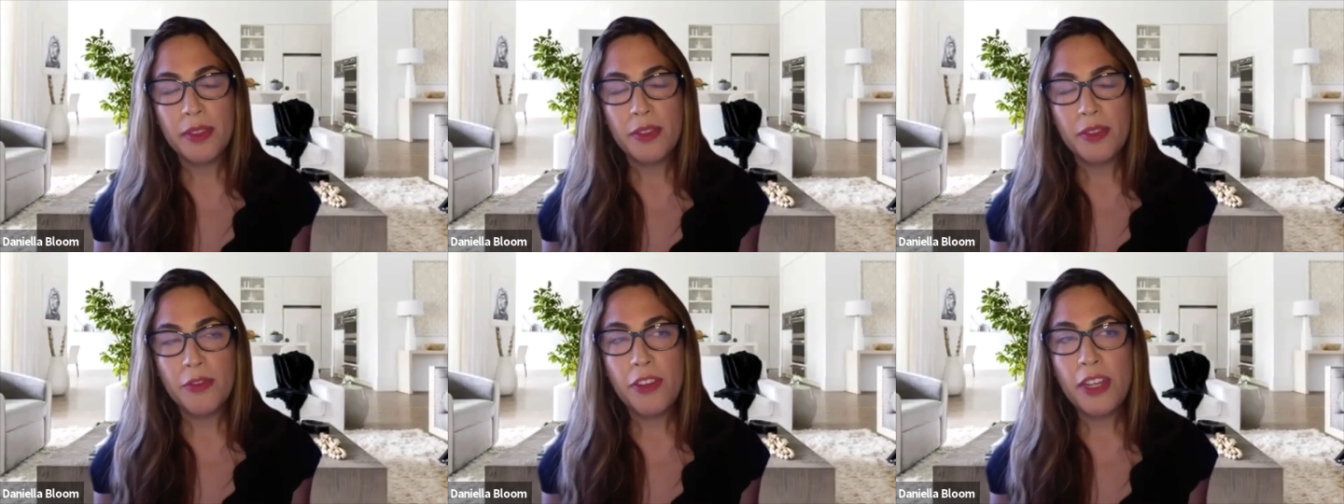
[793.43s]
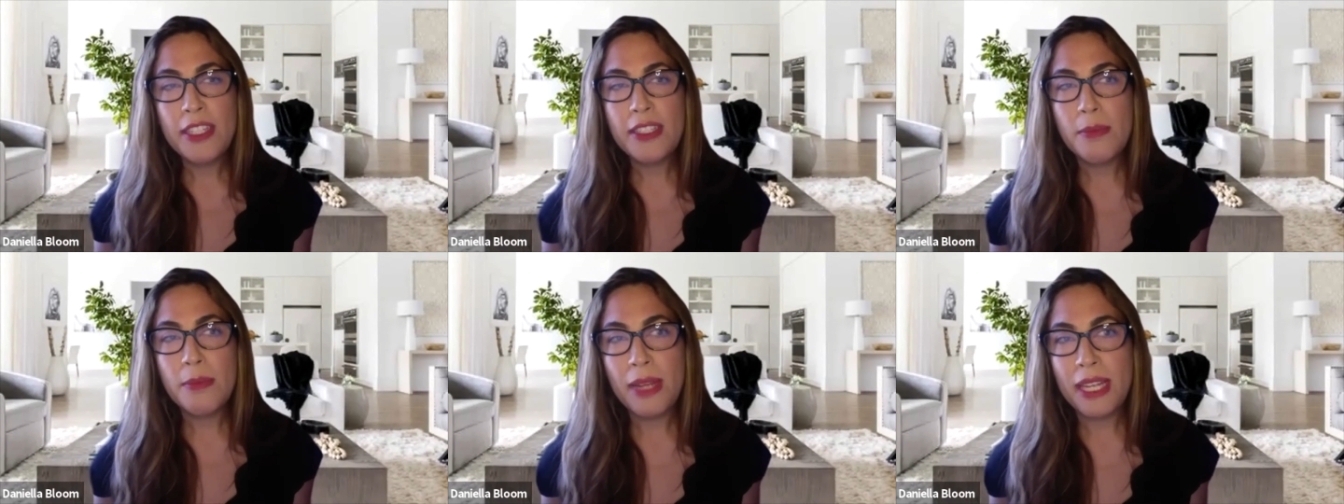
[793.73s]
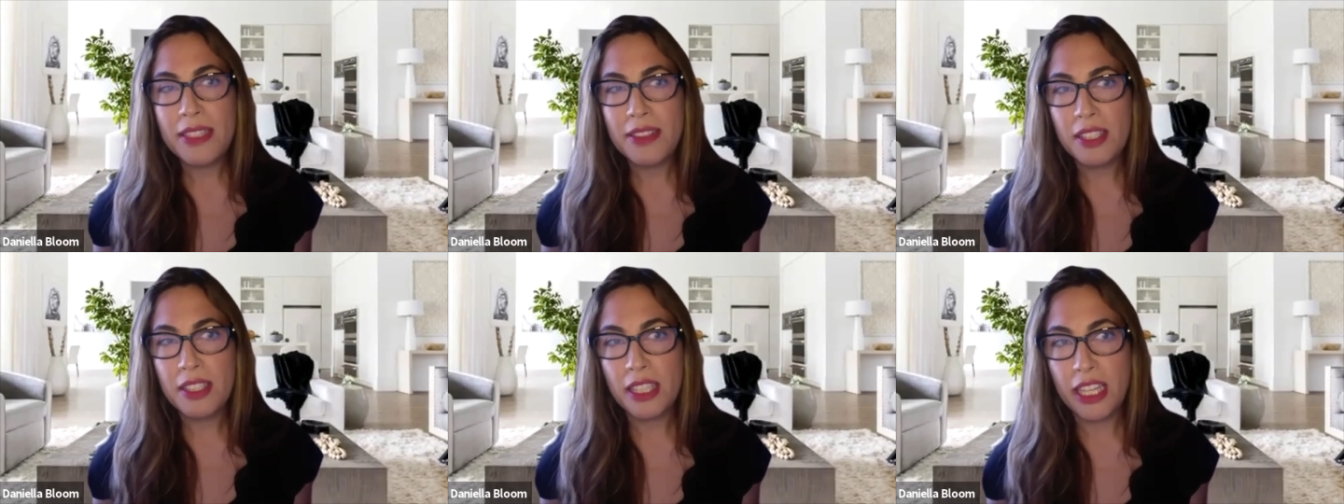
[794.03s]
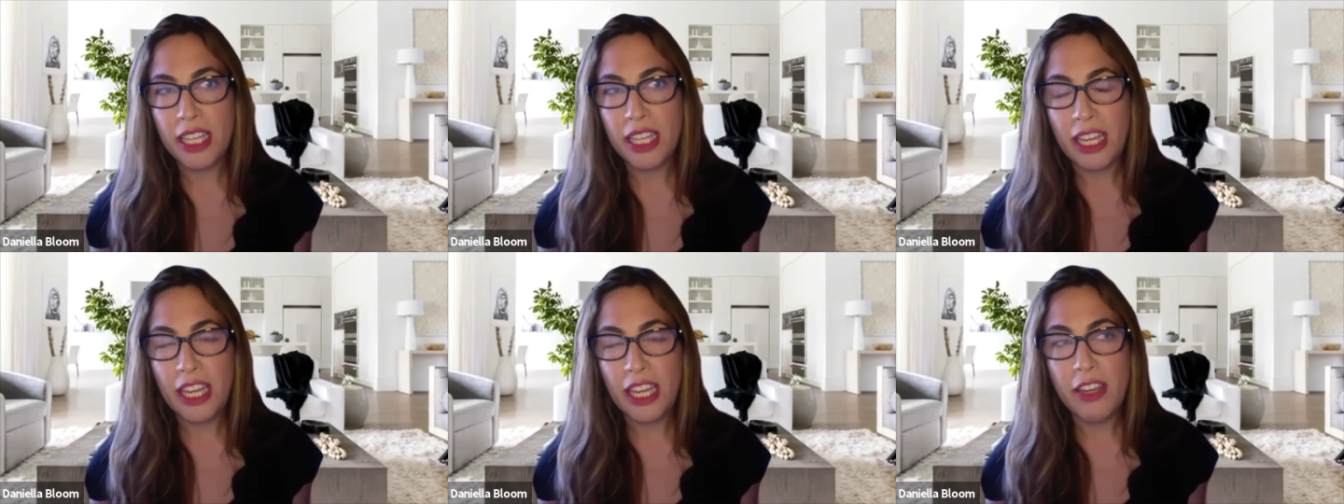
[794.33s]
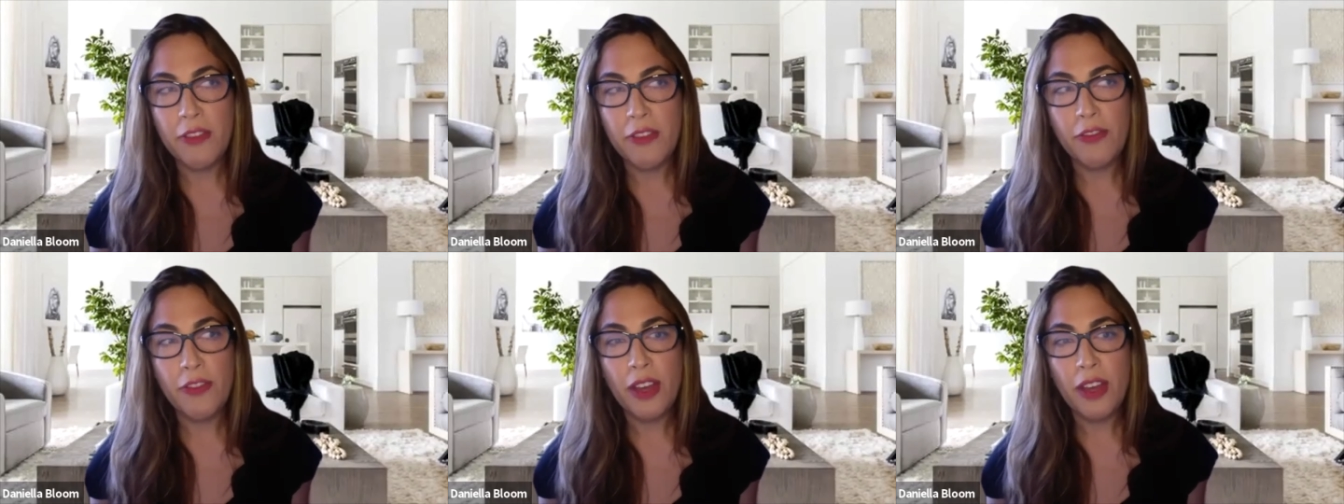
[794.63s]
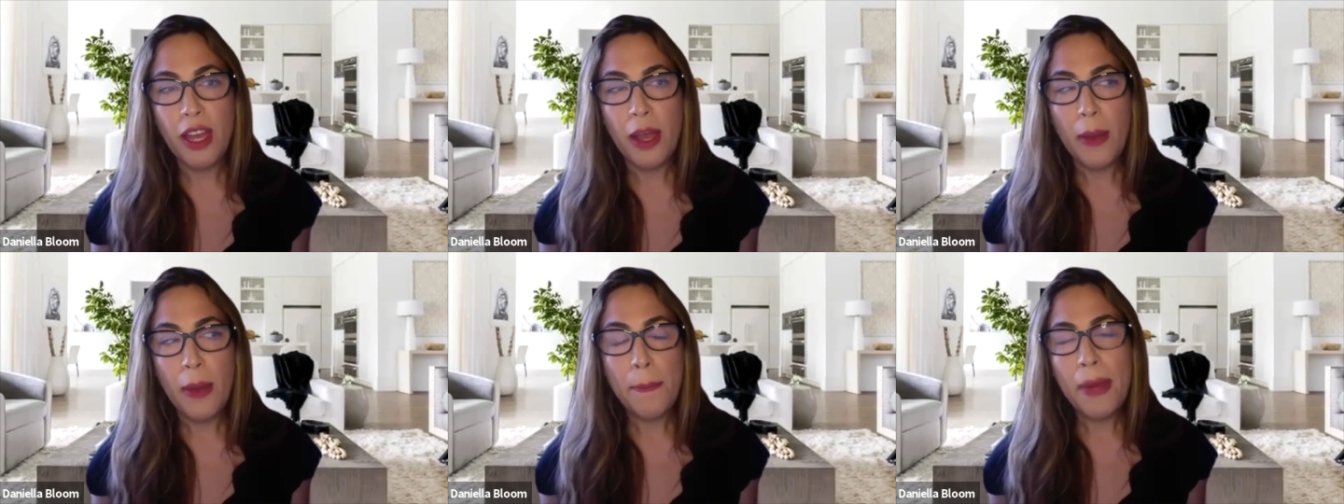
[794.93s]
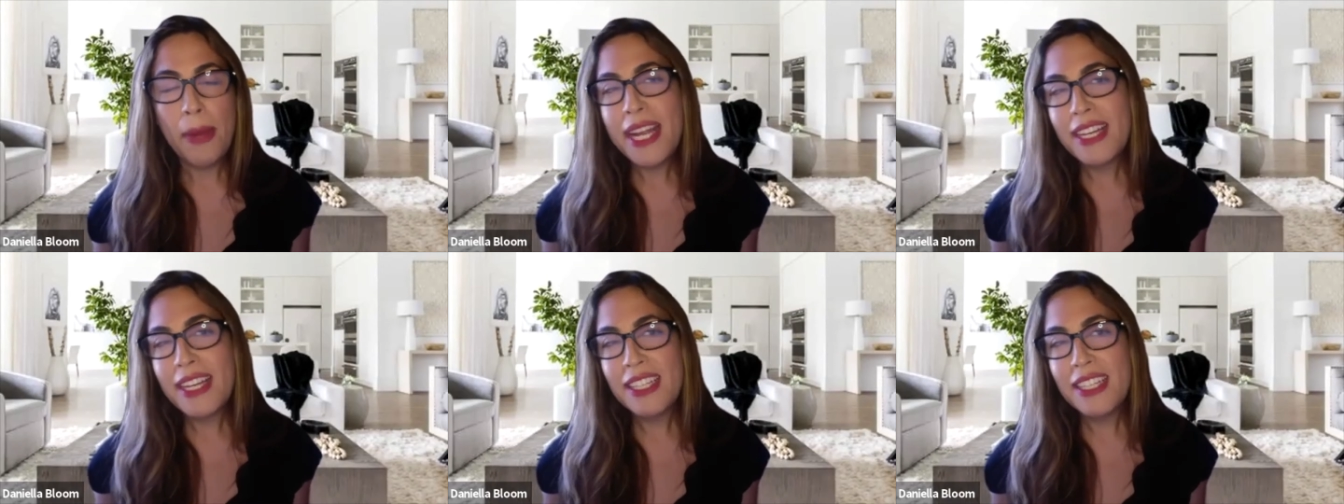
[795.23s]
fundamentally, if
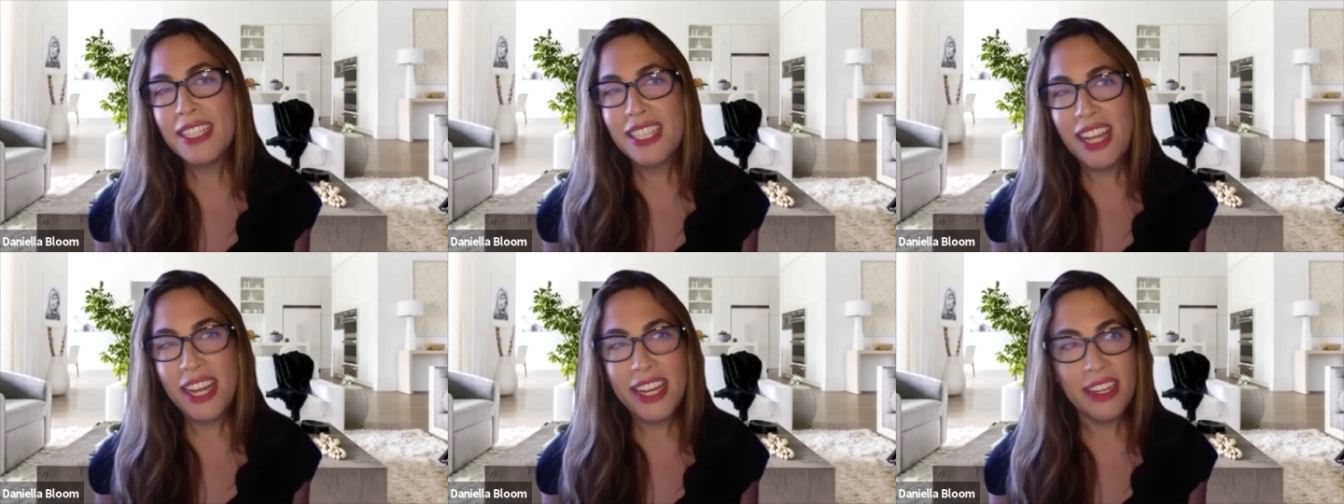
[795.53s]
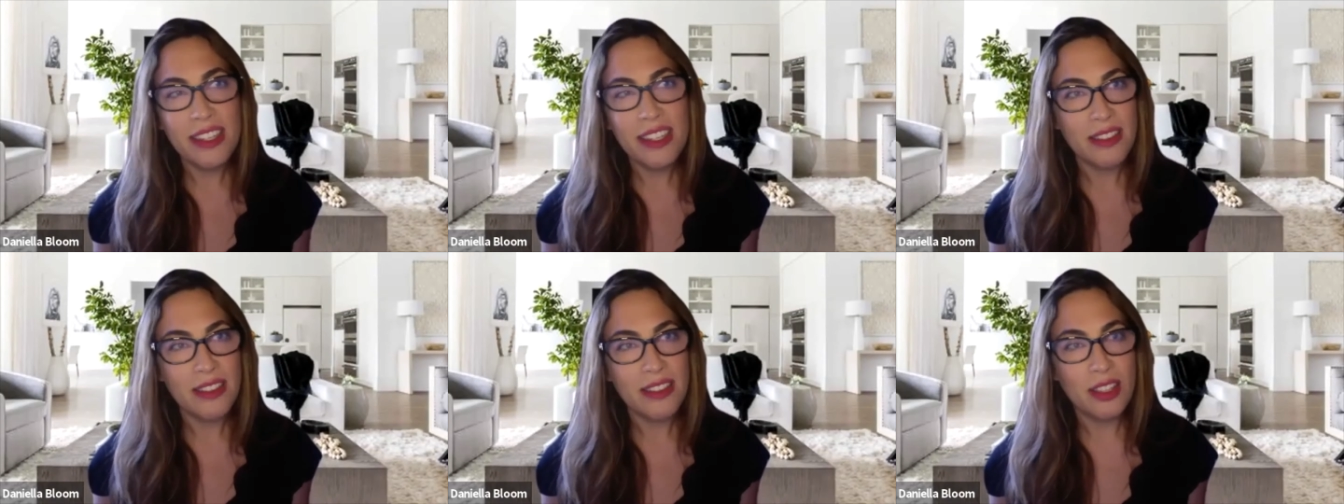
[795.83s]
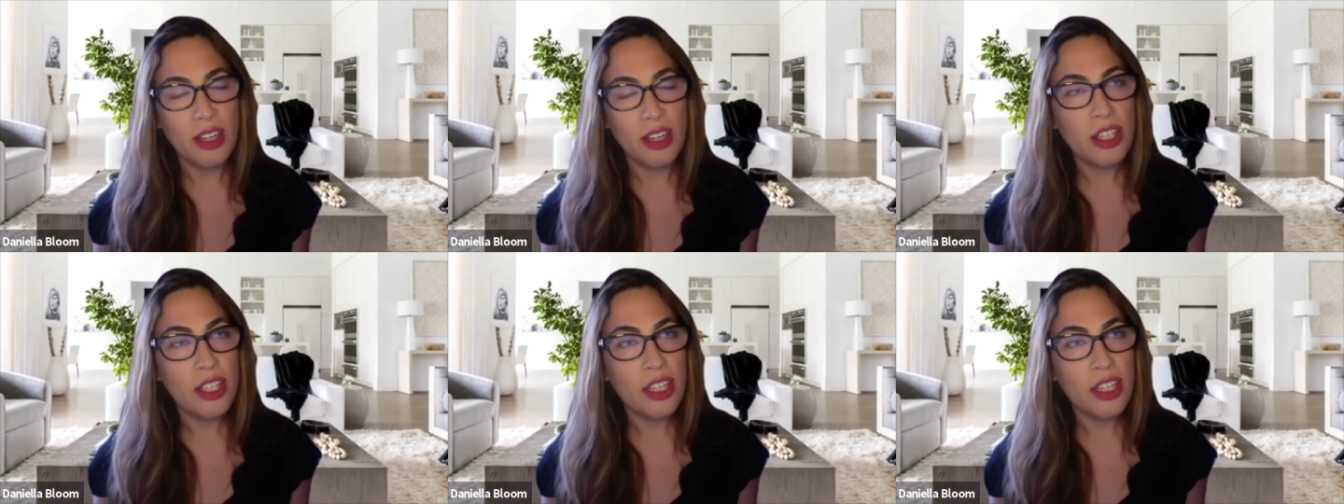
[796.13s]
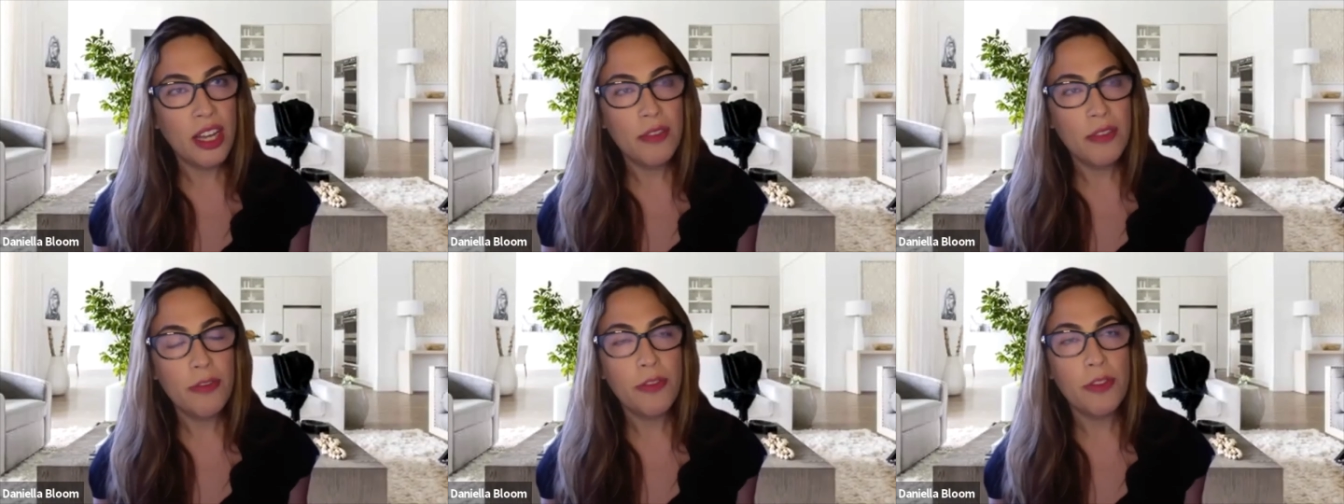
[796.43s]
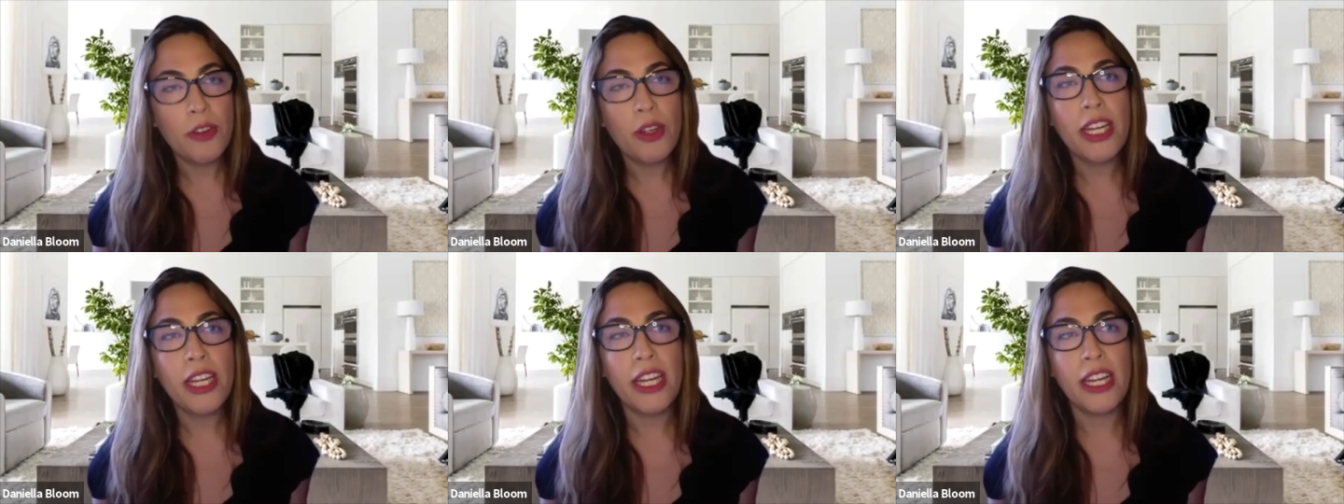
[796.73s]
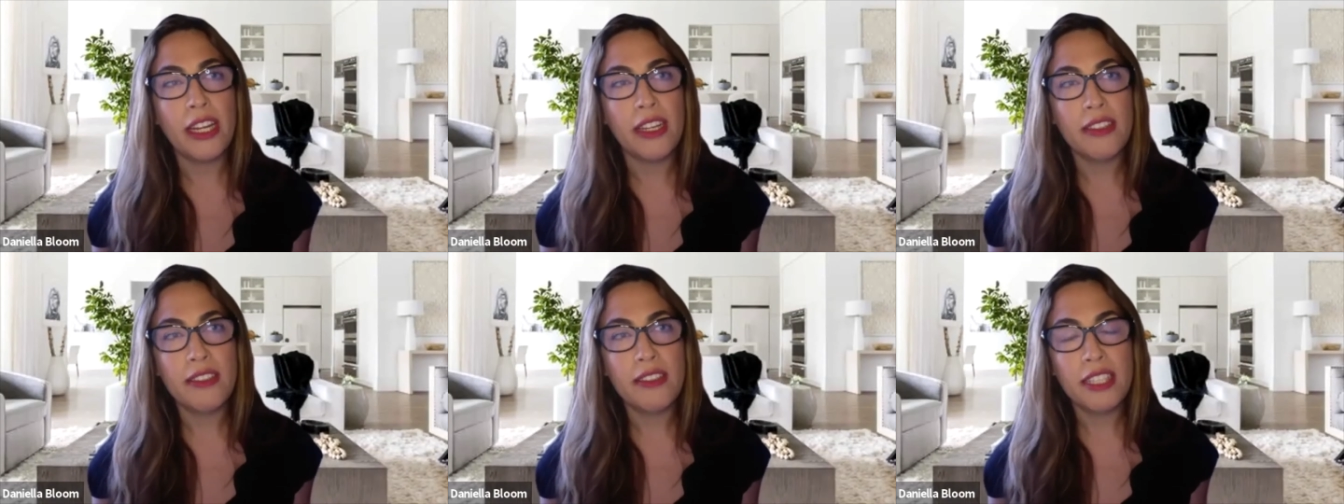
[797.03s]
my clients are not free